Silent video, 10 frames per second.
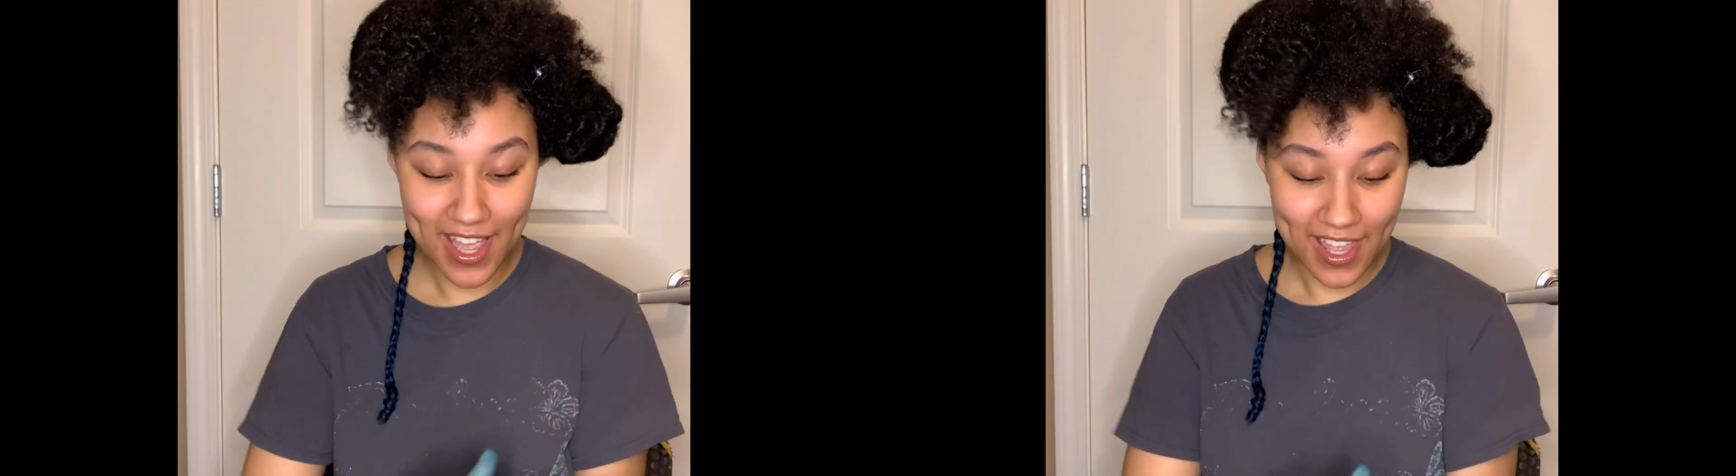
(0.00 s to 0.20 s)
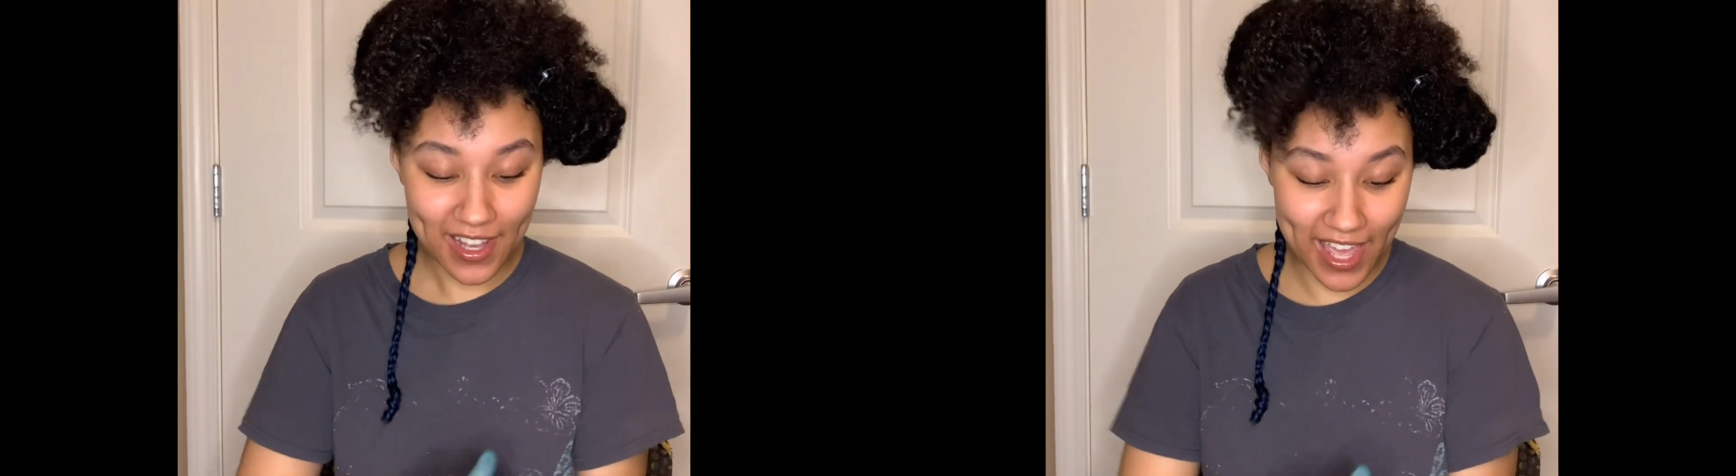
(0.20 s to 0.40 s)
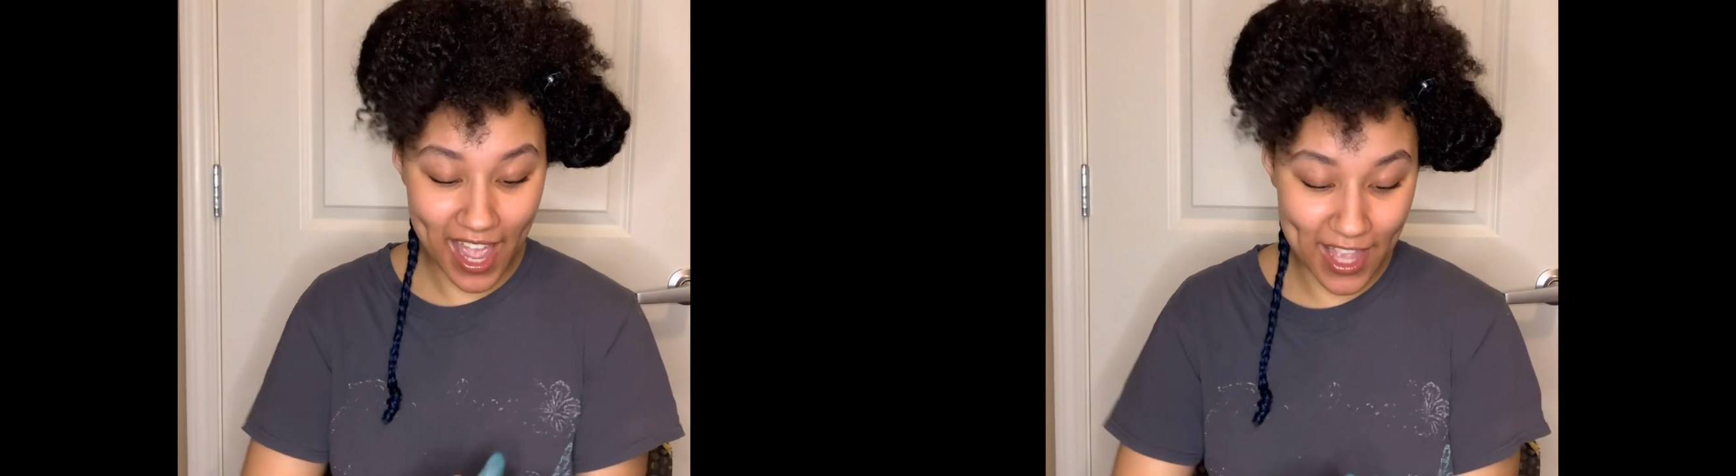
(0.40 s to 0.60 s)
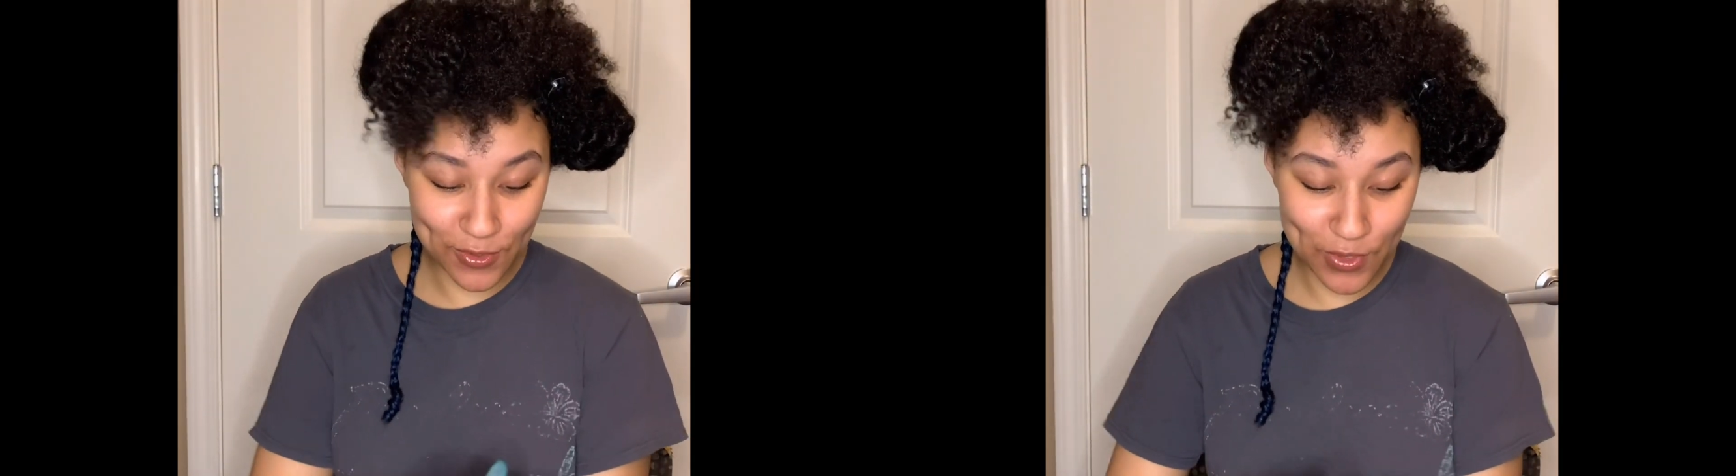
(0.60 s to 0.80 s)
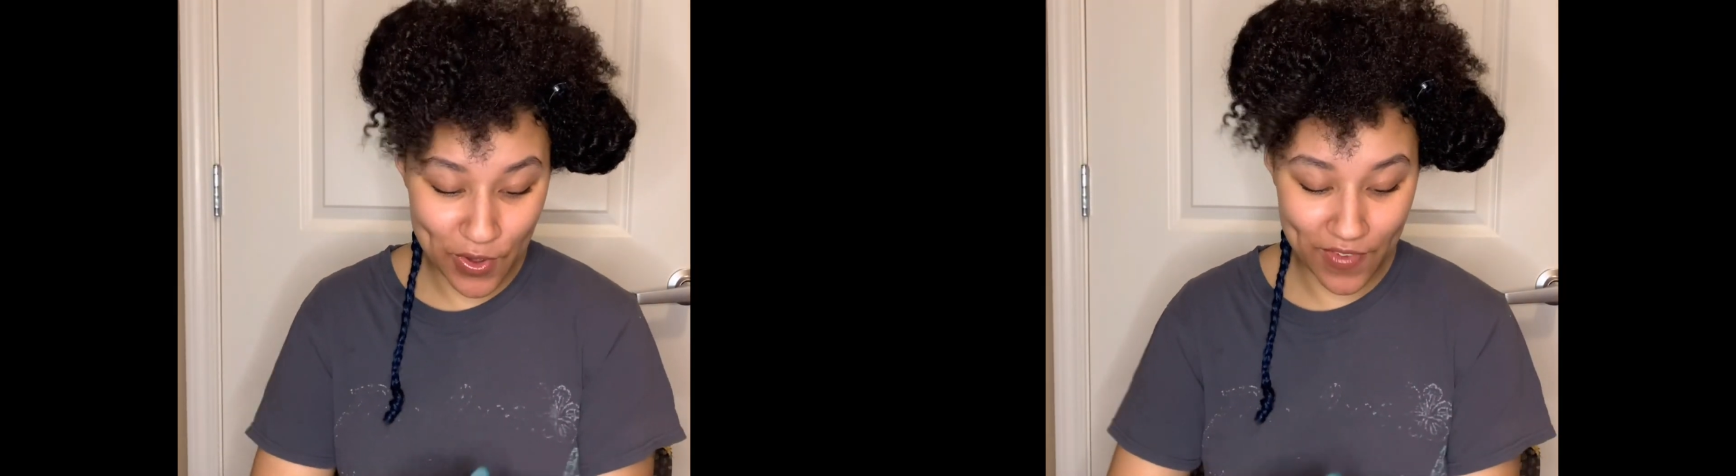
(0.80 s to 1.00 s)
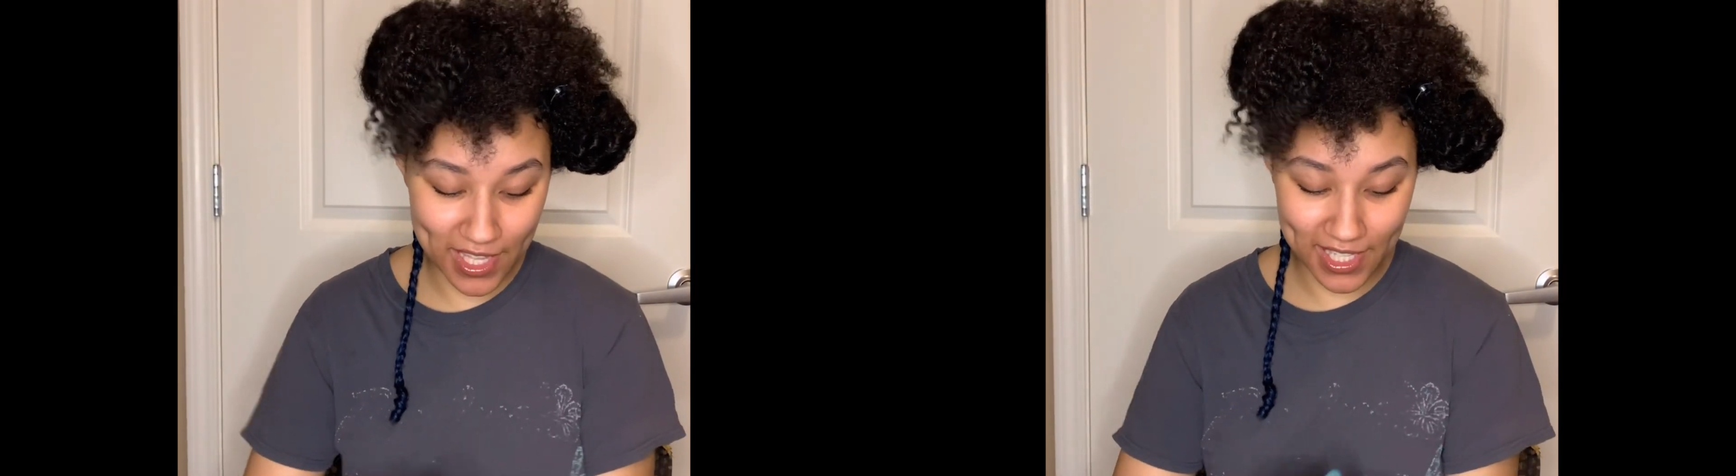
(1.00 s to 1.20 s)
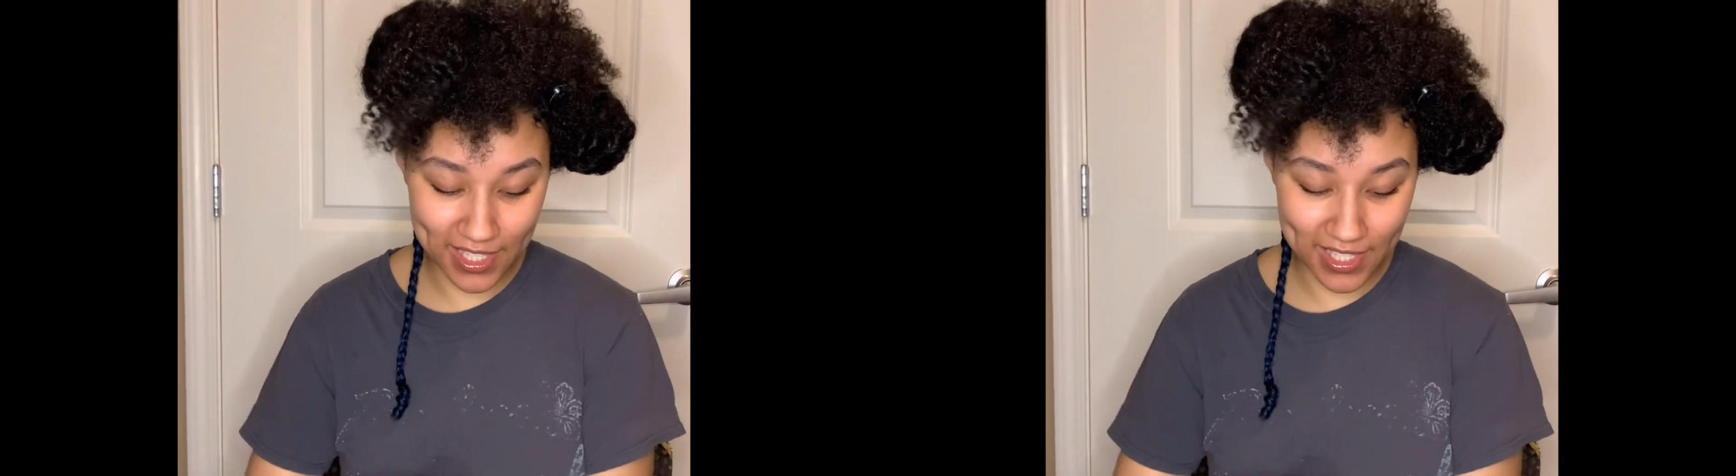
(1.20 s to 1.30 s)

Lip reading: Like, I don't know if I need